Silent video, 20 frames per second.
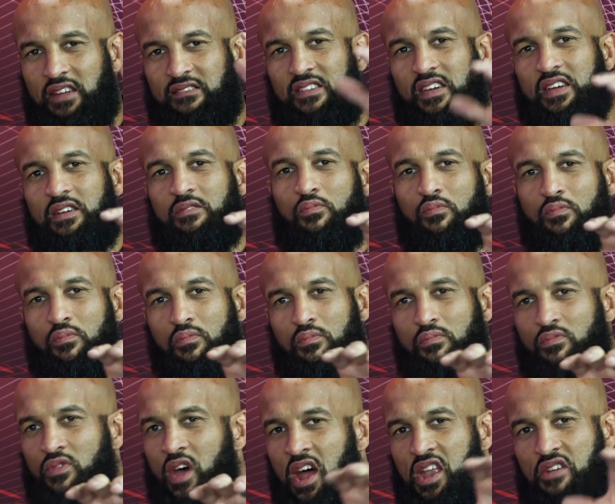in
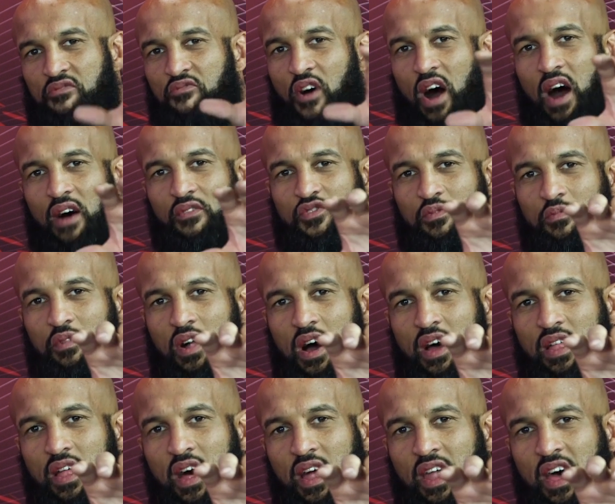1895 or something
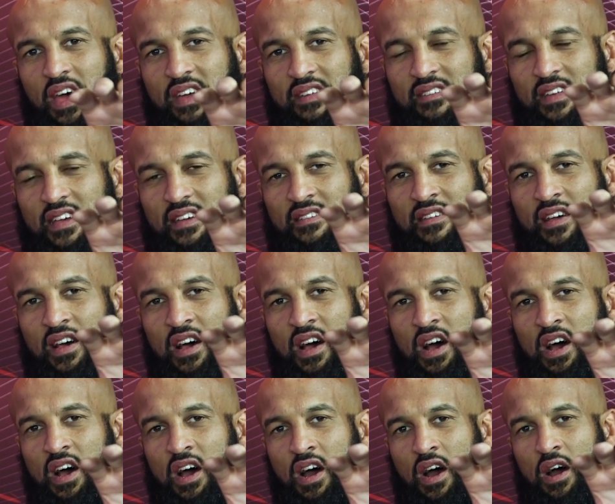like that, 96.
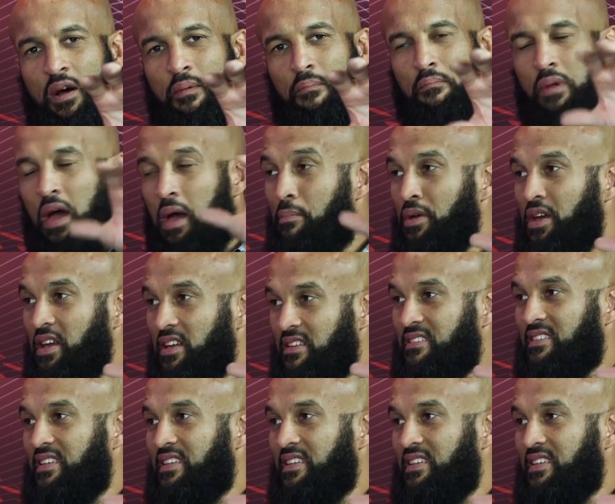Maybe